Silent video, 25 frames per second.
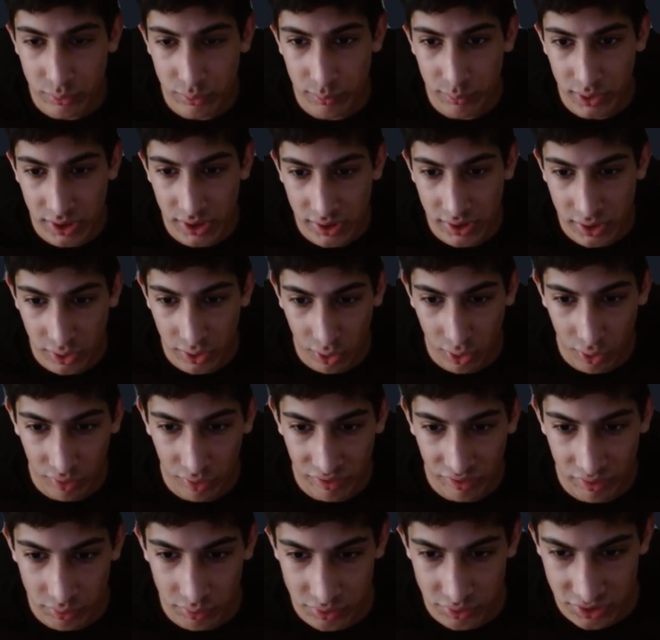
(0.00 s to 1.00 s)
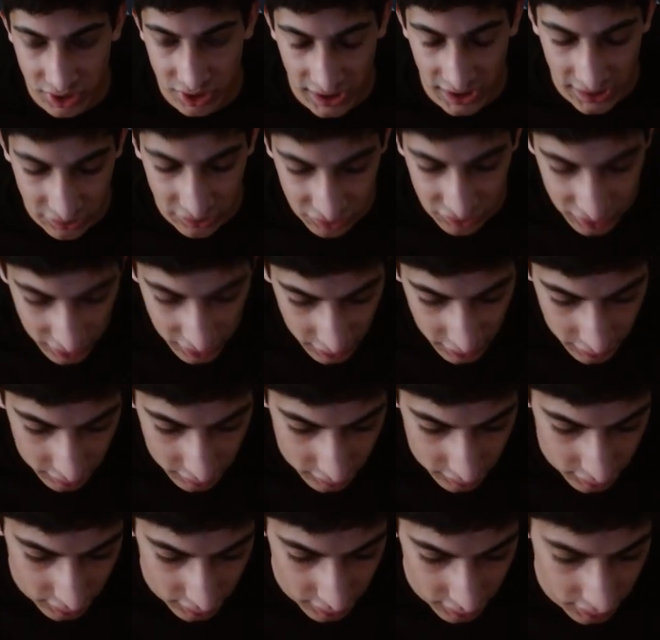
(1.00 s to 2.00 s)
but you can also change it
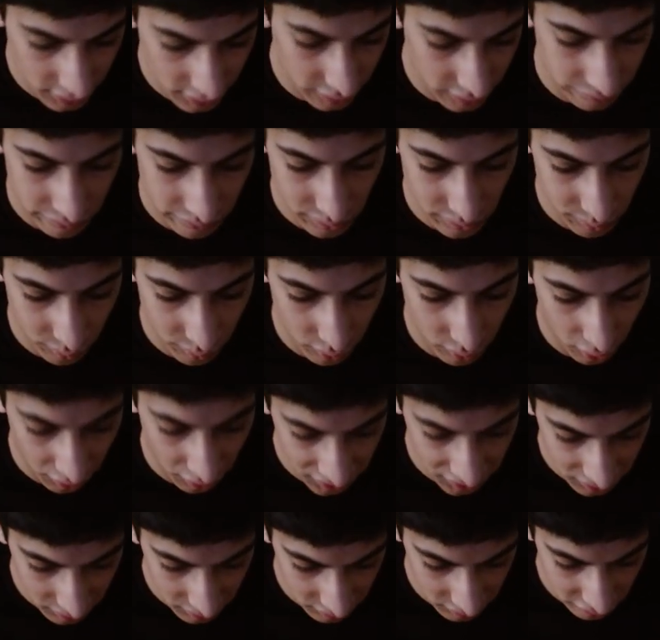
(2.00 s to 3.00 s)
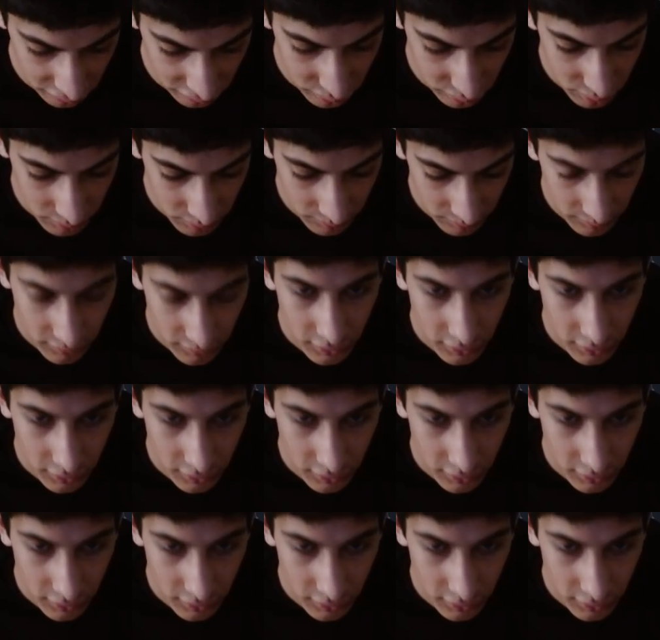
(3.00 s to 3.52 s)
if you want to.